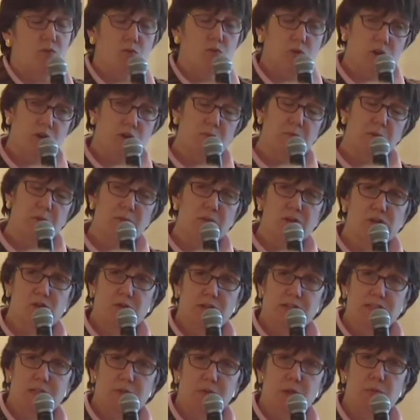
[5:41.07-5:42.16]
or it could be
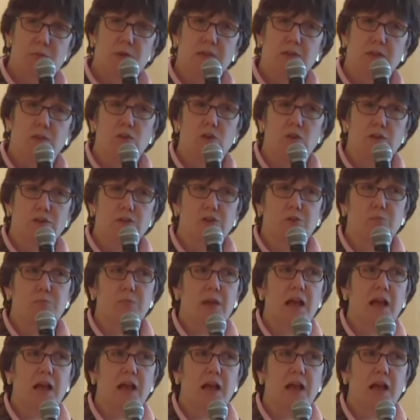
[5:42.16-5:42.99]
measuring something about the long-term